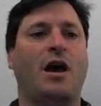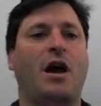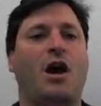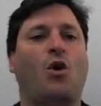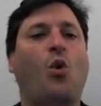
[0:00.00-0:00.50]

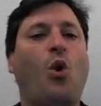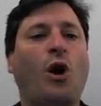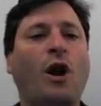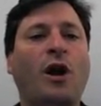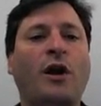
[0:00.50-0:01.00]

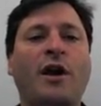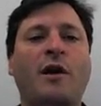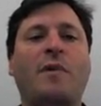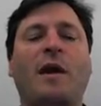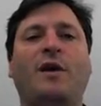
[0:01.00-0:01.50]
Or
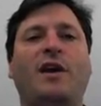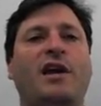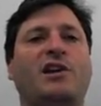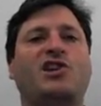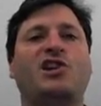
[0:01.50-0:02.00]
maybe
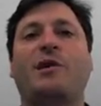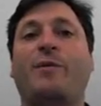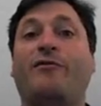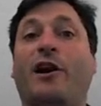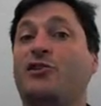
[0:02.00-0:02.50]
it's a
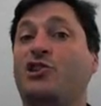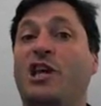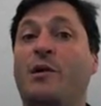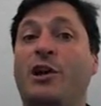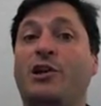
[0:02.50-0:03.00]
JPEG file. It's an
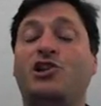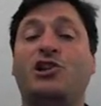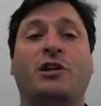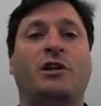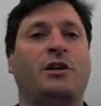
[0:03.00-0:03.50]

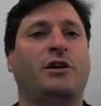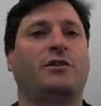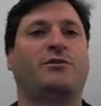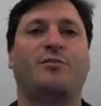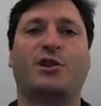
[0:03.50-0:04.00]
image,
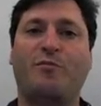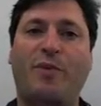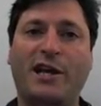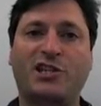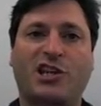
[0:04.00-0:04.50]
a bunch of
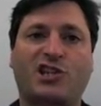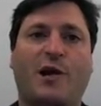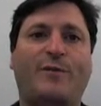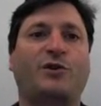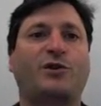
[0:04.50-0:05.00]
bytes, gets
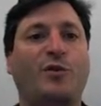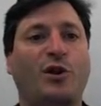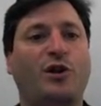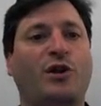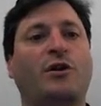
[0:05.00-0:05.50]
copied on your
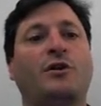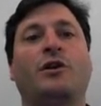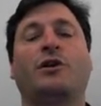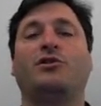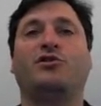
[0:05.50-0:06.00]
computer,
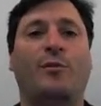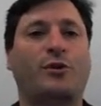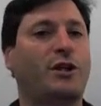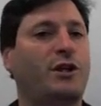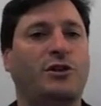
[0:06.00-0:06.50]
you
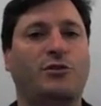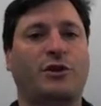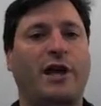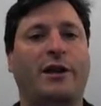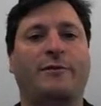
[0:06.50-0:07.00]
double-click it, you
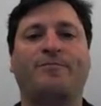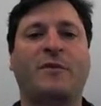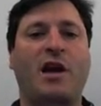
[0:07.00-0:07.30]
look at it.